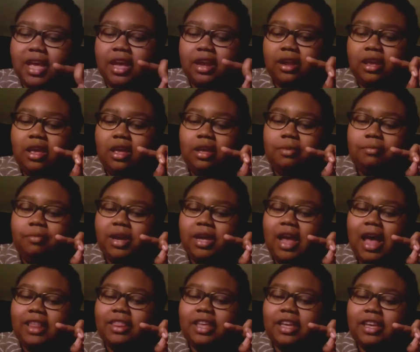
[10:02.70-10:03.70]
the new live stream
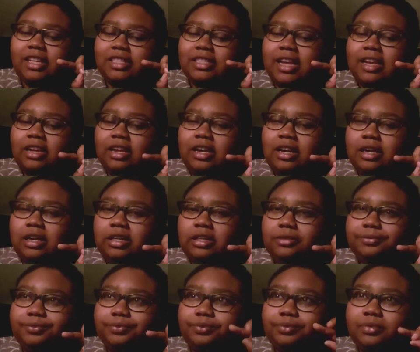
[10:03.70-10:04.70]
yet, but I think
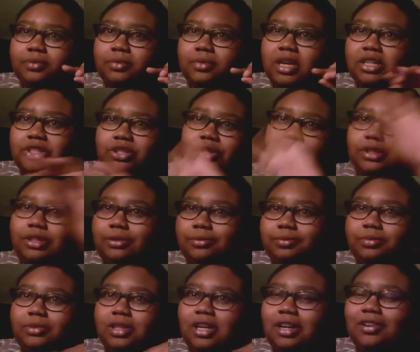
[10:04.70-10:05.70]
it's like a
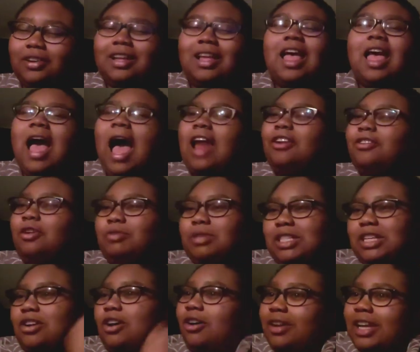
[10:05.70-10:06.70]
circle of,
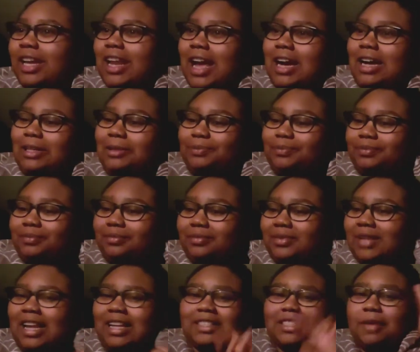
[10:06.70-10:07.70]
I don't know what she called
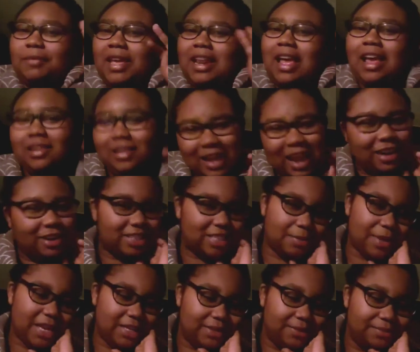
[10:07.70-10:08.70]
it, like a
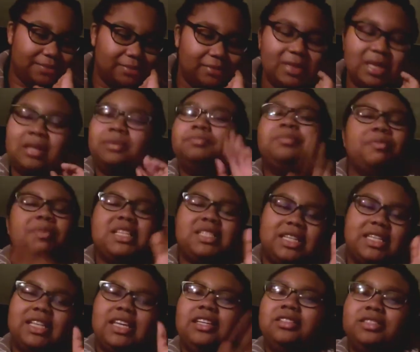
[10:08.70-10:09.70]
summit, not a summit,
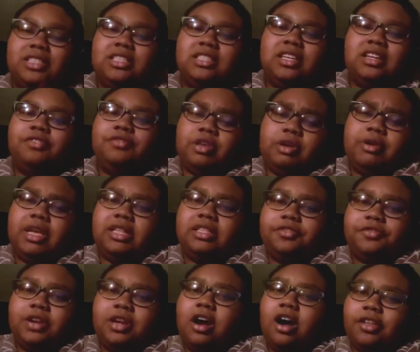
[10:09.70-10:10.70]
but basically
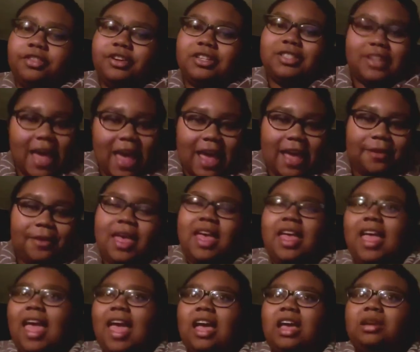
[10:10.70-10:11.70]
she's interviewing different
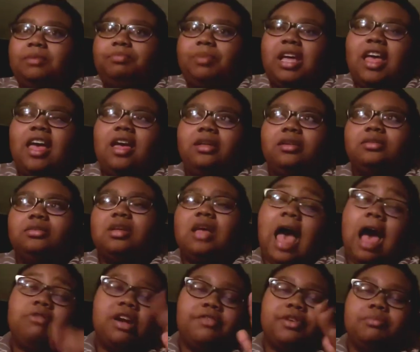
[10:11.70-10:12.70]
authors. Okay,
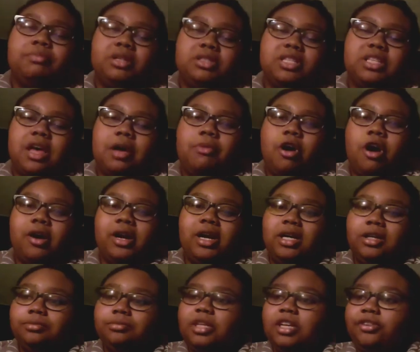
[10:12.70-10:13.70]
and but however,
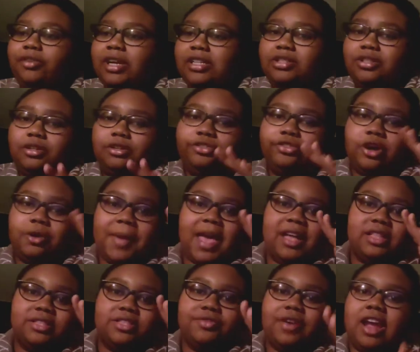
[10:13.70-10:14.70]
most of them are
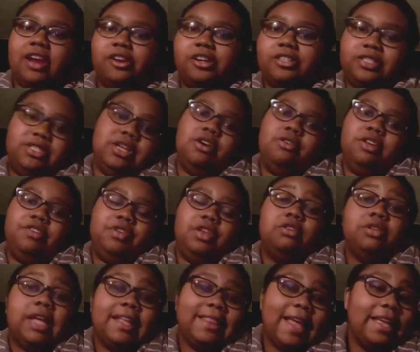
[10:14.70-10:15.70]
interracial romance
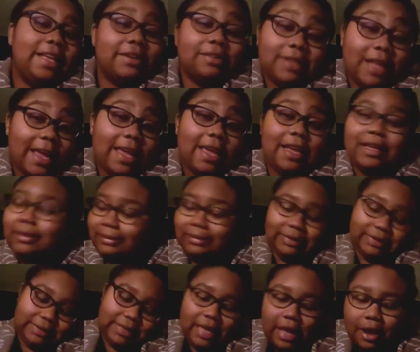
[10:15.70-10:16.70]
writers, so if you don't like that,
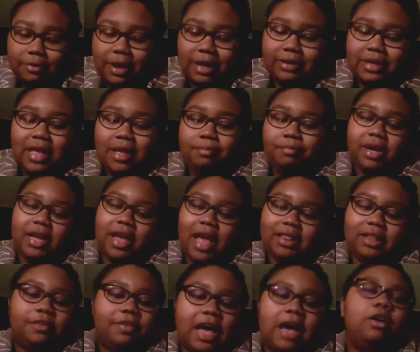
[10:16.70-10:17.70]
you don't like it. Oh
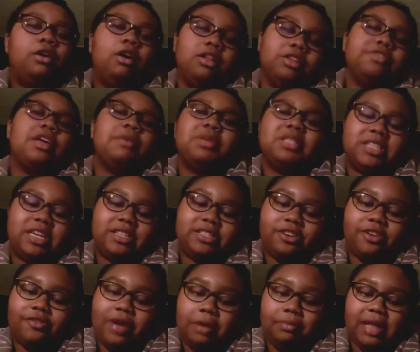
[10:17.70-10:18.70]
well. But I love how
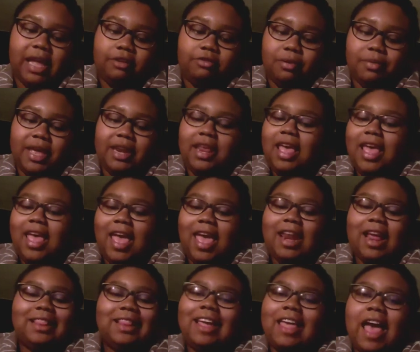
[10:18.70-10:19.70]
all of them are centered around
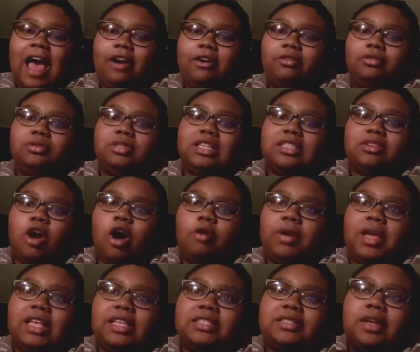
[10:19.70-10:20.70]
black women, and I like
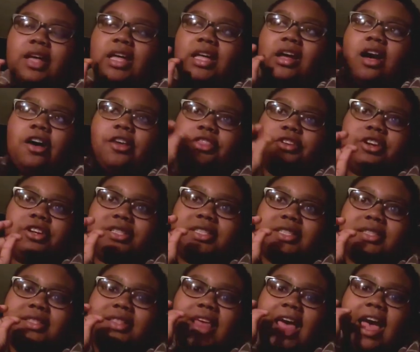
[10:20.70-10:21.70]
how it's always
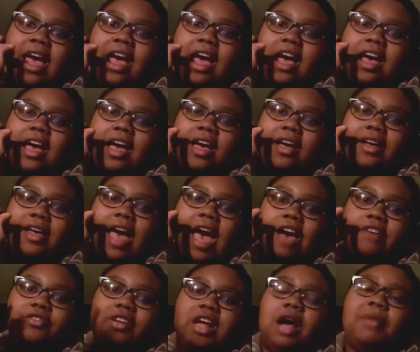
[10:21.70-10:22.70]
the authors
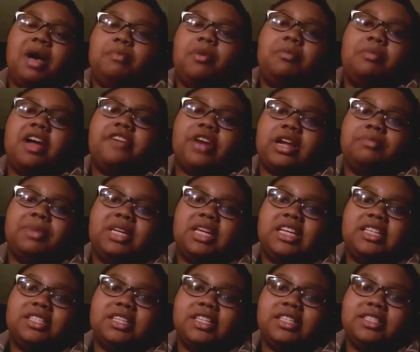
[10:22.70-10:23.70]
that have come
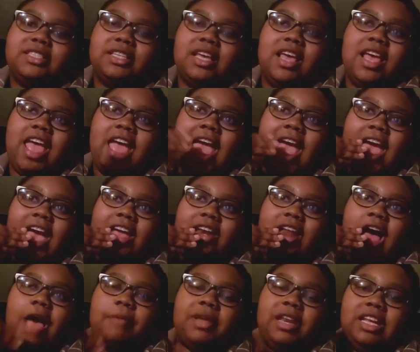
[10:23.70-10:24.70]
up on my
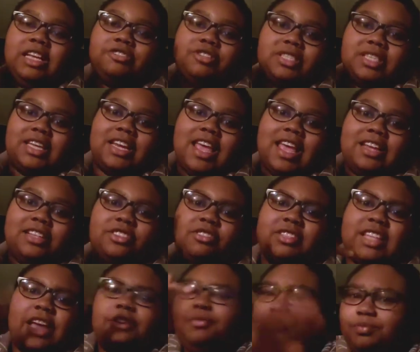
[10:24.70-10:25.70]
recommendations and I've been
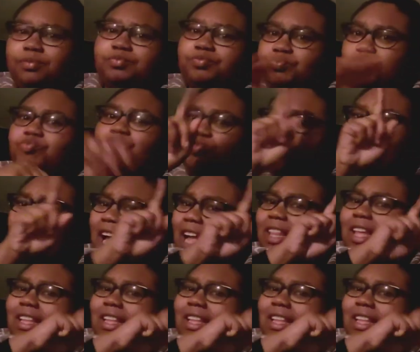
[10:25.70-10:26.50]
interested in, so it's like,